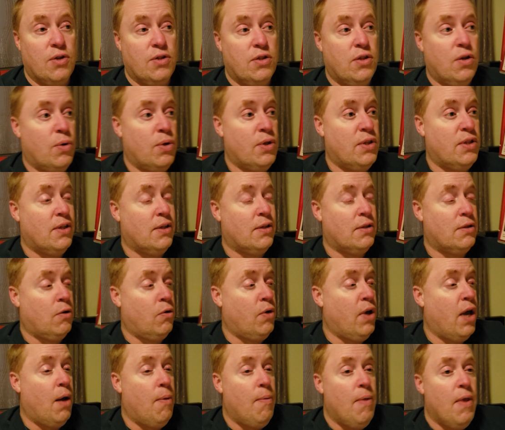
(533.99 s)
So he thinks,
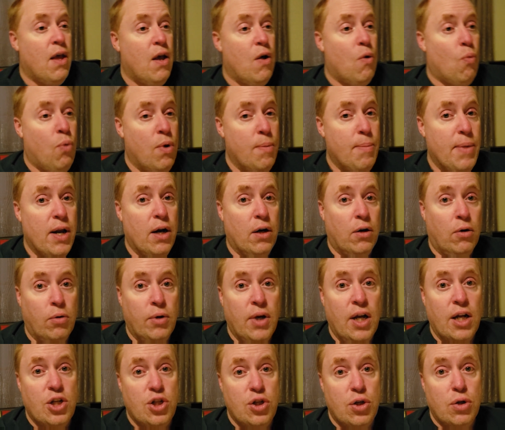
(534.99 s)
okay, we better go
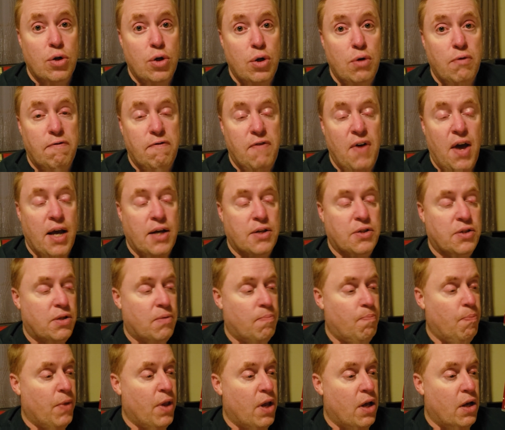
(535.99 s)
get you a new face.